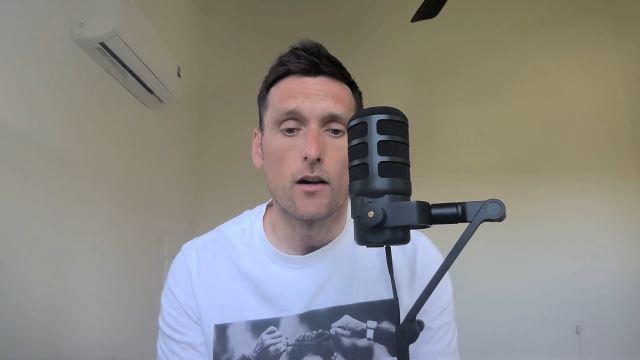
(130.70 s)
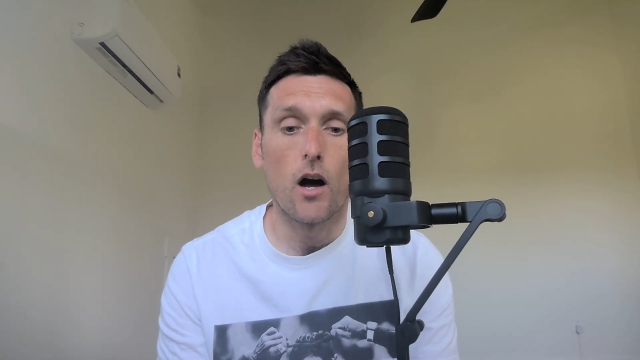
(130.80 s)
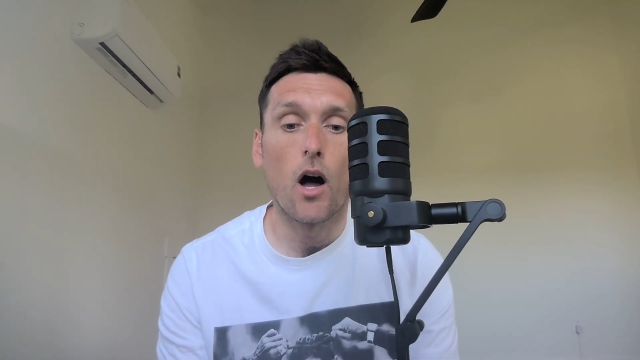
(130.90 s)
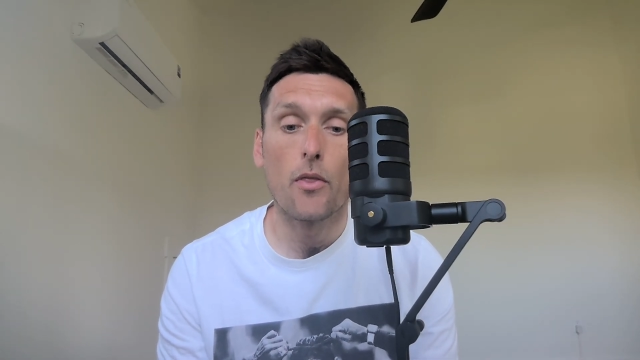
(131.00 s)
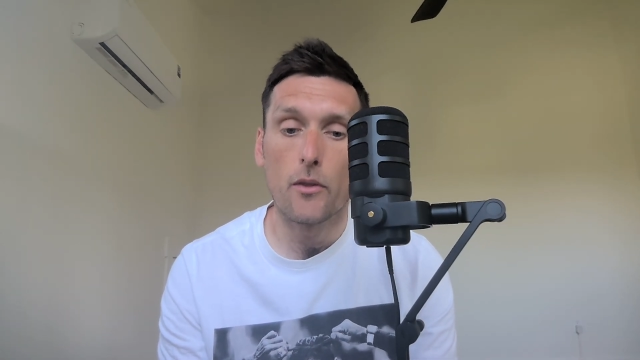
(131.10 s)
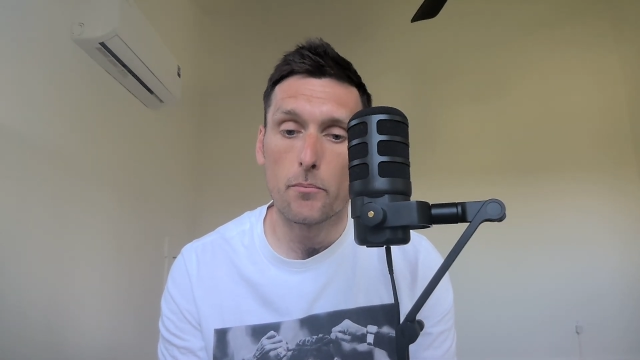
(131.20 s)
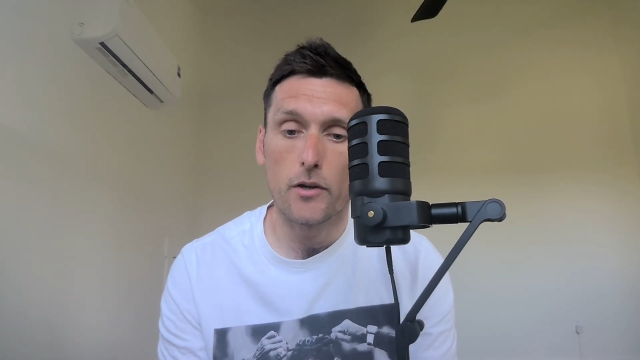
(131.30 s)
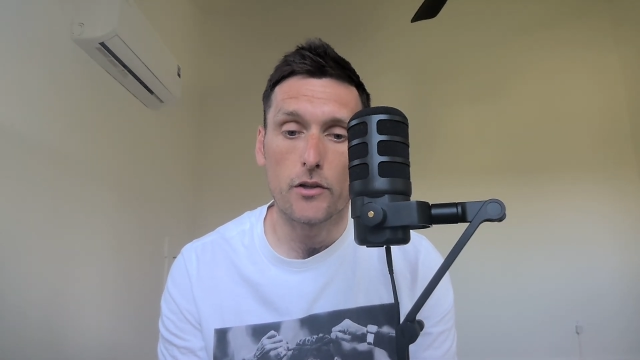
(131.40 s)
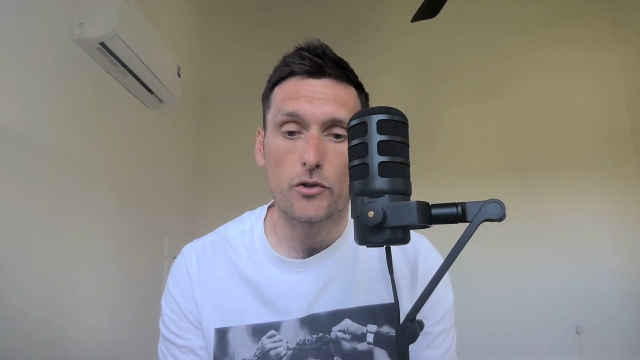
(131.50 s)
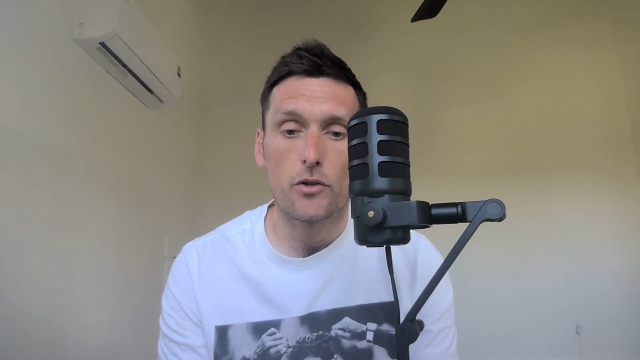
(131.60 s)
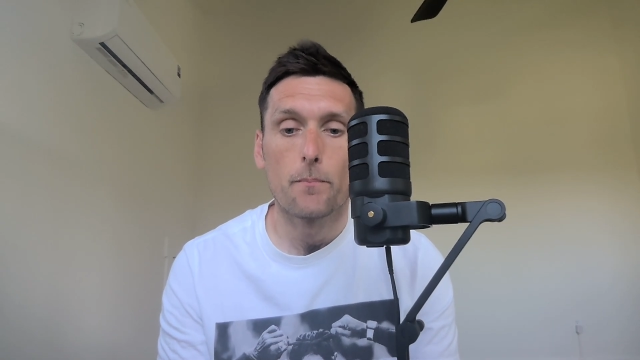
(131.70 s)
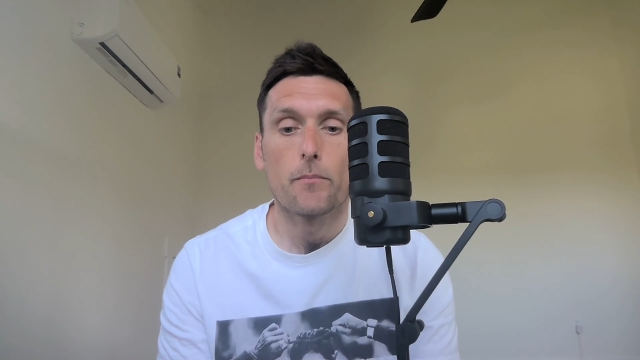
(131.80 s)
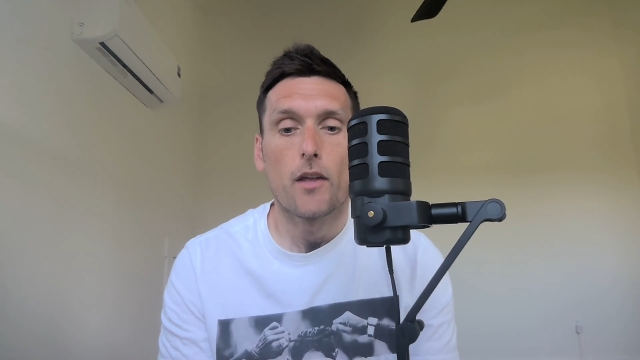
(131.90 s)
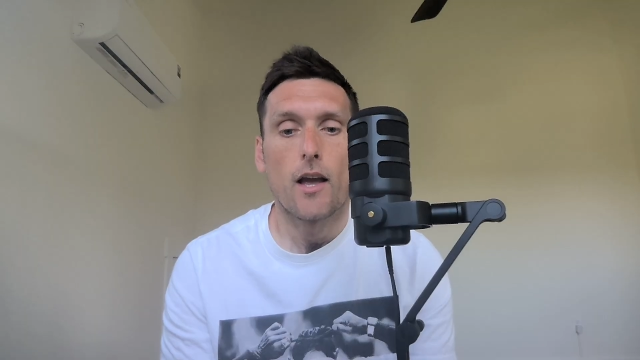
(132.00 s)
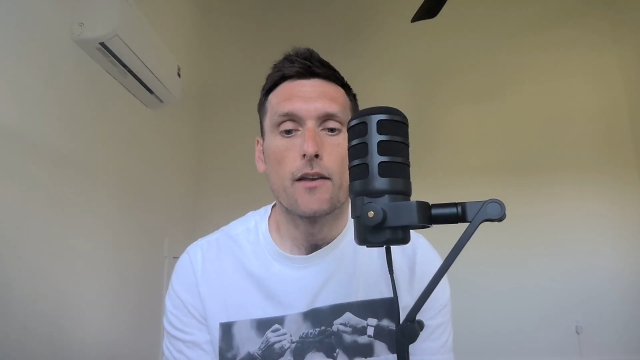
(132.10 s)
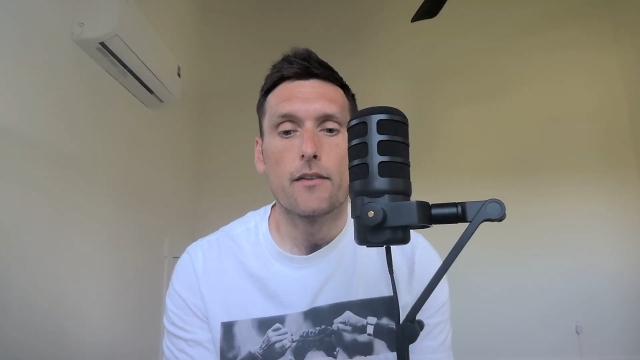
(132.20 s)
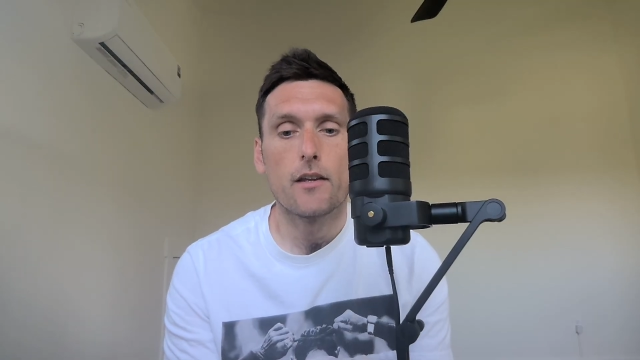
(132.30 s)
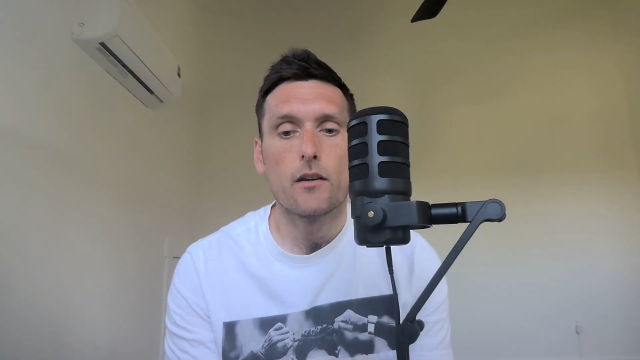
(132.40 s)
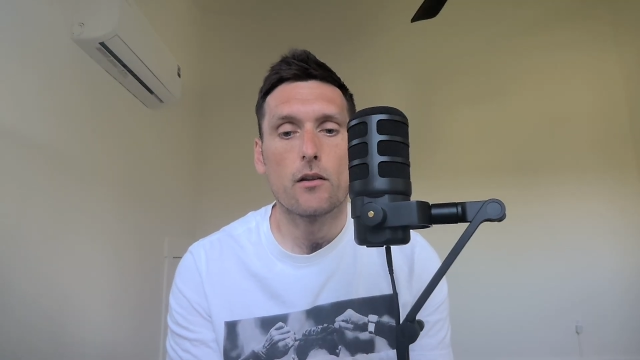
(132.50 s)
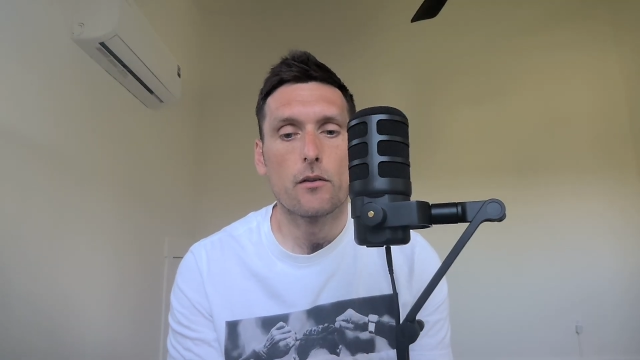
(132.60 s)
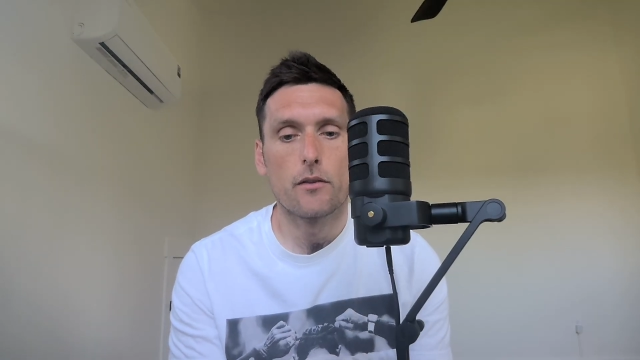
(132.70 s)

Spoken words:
on the pitch. And then